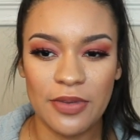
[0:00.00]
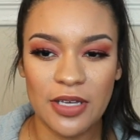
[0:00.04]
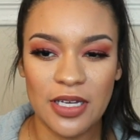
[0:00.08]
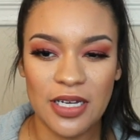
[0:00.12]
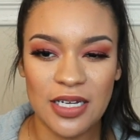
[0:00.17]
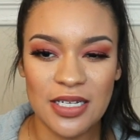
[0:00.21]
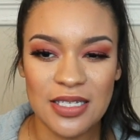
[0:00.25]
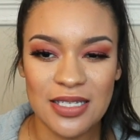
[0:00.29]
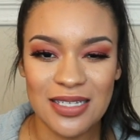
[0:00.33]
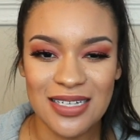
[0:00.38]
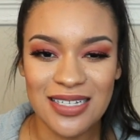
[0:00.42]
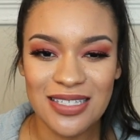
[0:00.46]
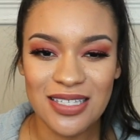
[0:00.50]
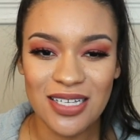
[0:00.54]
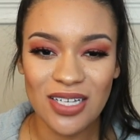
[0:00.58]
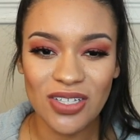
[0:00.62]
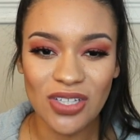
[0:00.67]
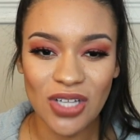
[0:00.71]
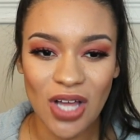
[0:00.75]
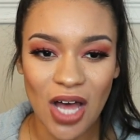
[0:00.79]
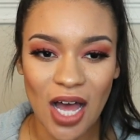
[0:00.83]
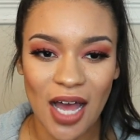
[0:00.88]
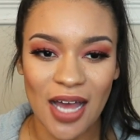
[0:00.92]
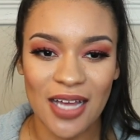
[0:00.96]
because it's a
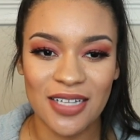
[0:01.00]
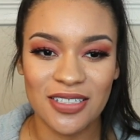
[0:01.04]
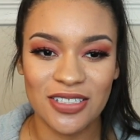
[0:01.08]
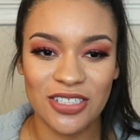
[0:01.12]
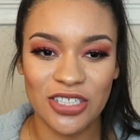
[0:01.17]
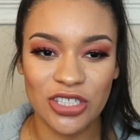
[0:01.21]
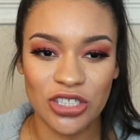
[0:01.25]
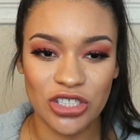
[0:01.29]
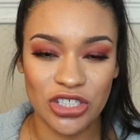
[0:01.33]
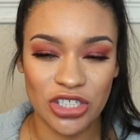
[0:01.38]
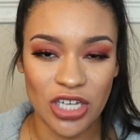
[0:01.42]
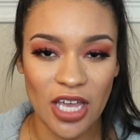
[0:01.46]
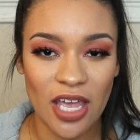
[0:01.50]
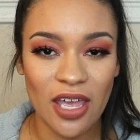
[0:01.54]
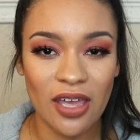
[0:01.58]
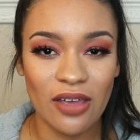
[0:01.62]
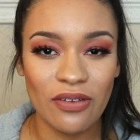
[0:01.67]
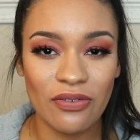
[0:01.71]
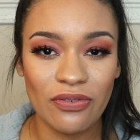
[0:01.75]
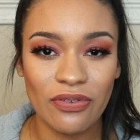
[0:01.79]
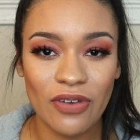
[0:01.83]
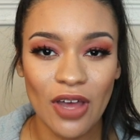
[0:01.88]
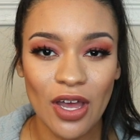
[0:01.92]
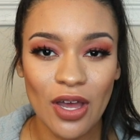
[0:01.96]
lot to
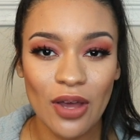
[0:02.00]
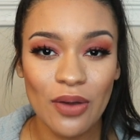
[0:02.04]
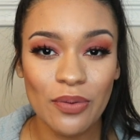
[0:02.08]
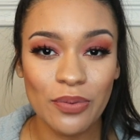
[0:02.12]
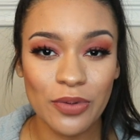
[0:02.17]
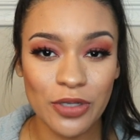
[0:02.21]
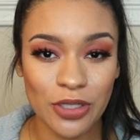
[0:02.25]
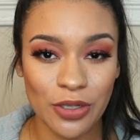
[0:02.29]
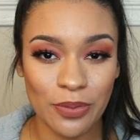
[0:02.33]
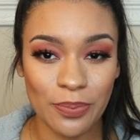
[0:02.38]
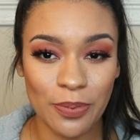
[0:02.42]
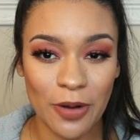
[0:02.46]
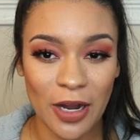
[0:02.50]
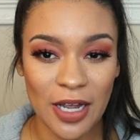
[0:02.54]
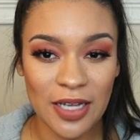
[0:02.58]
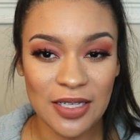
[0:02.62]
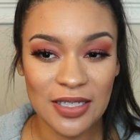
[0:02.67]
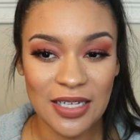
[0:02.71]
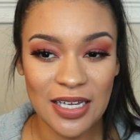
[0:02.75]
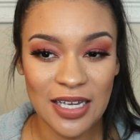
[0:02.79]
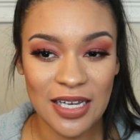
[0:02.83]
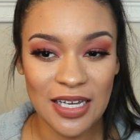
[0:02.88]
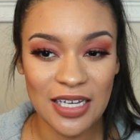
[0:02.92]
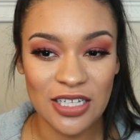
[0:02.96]
shave when you're
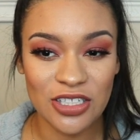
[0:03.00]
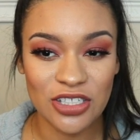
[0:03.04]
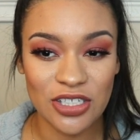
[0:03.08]
pregnant.